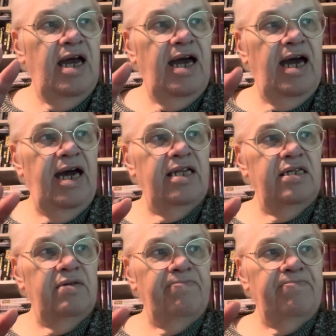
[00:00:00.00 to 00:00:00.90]
And
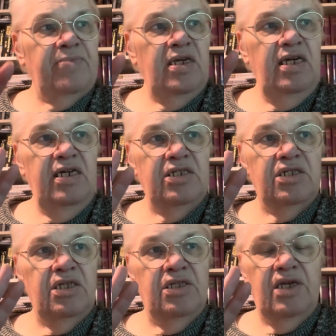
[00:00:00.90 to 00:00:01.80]
he
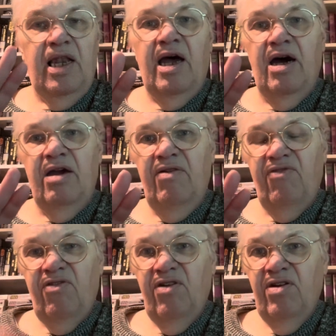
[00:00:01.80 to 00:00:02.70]
is the
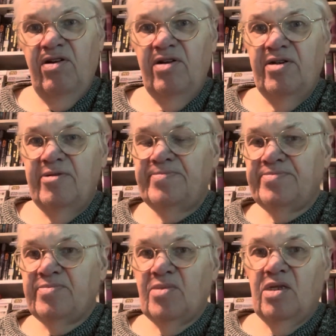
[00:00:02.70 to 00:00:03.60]
life.
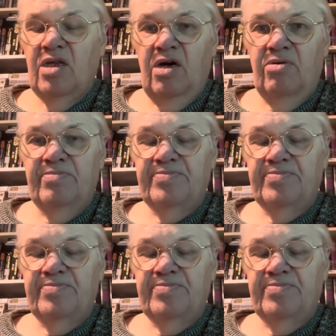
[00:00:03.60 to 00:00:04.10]
Now,